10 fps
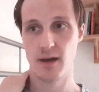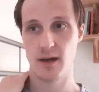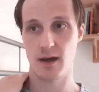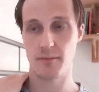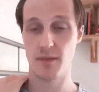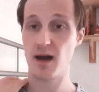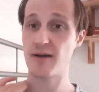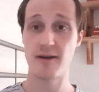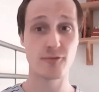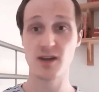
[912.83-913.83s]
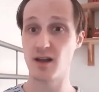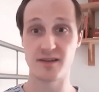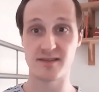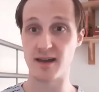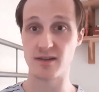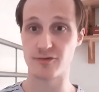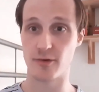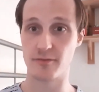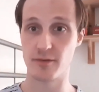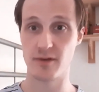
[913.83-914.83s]
I've had really nice dates
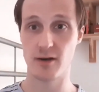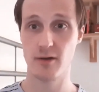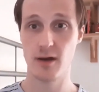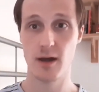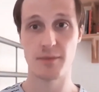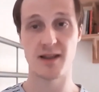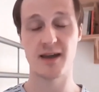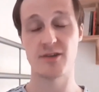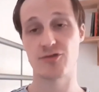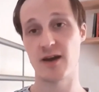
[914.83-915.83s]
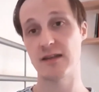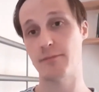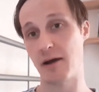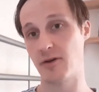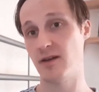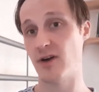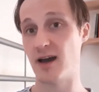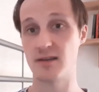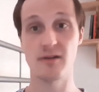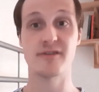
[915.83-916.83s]
from them though, but like it's created a barrier that I
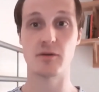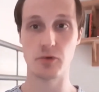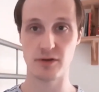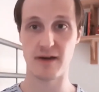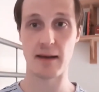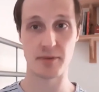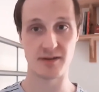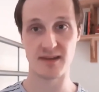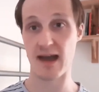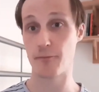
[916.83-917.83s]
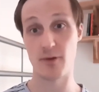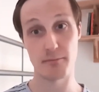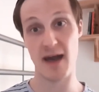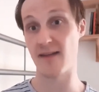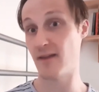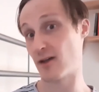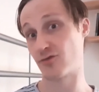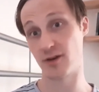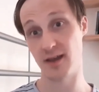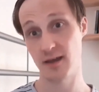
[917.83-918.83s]
don't think would have happened had we met
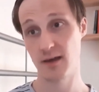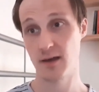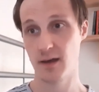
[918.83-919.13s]
naturally.